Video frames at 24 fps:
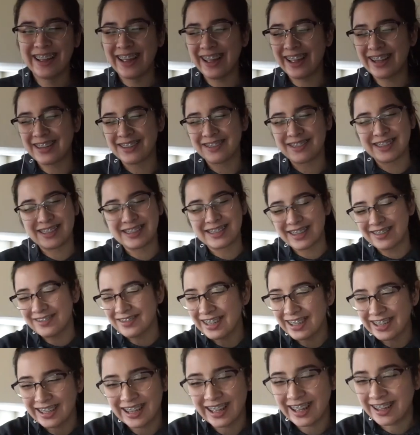Anyways, I'm
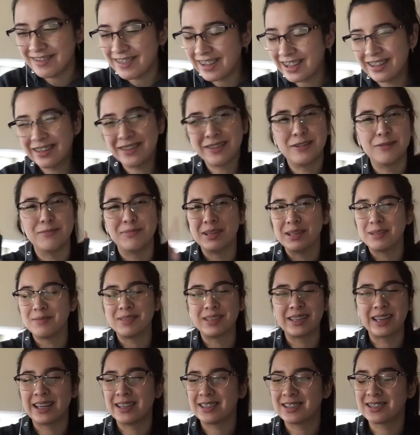not a little
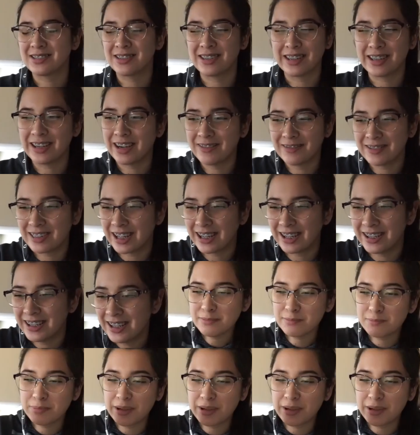baby, I swear I'm not,